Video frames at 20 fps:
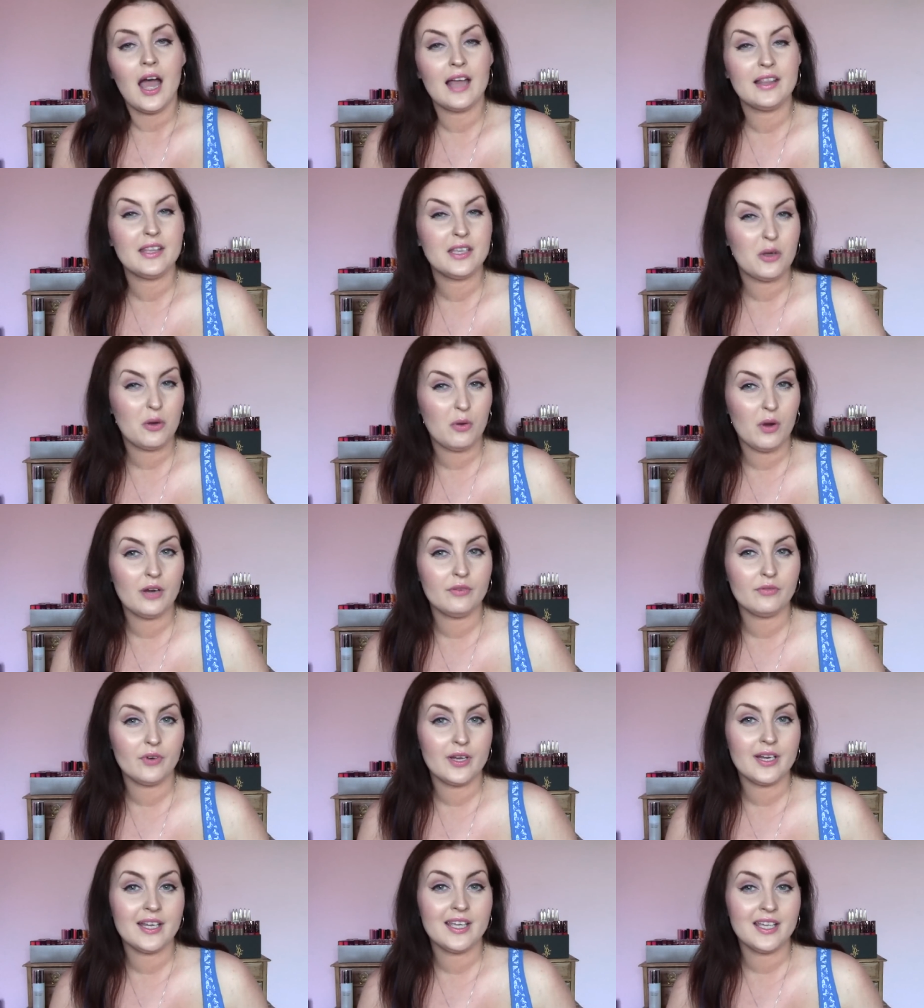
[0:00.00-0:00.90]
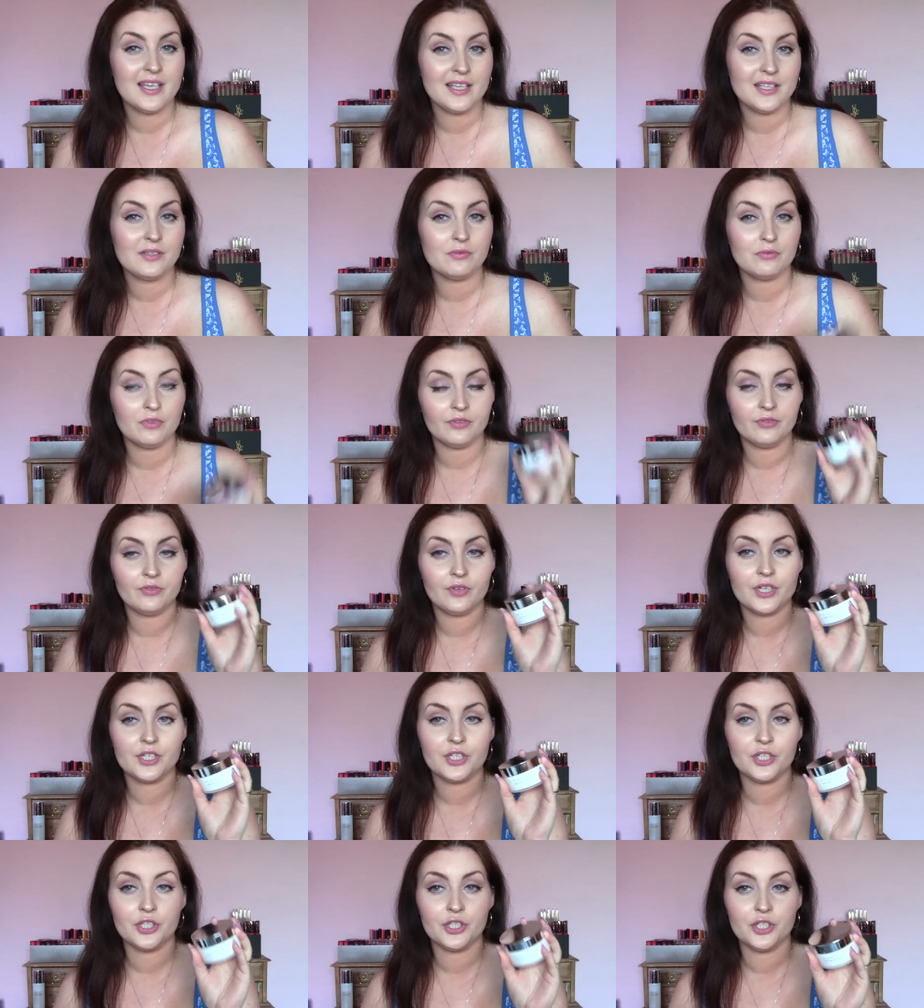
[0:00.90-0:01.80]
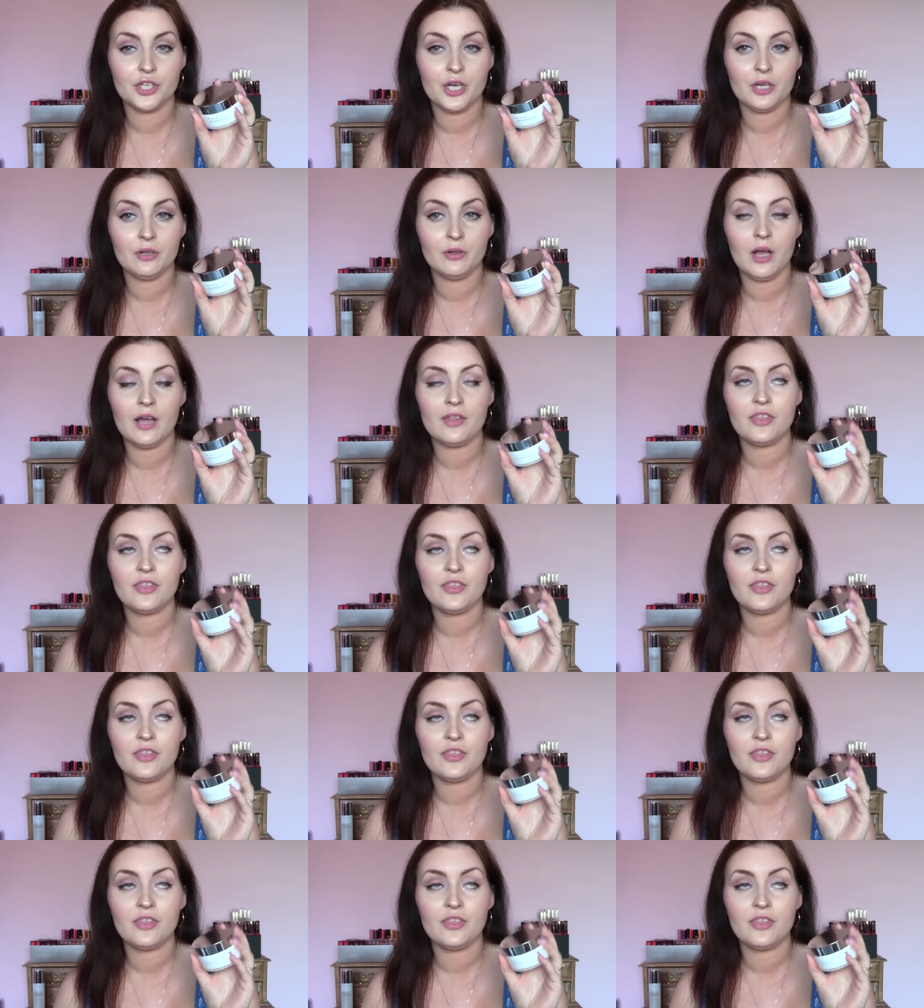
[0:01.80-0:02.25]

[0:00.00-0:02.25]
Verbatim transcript: And they're quite right, it is a refreshing gel.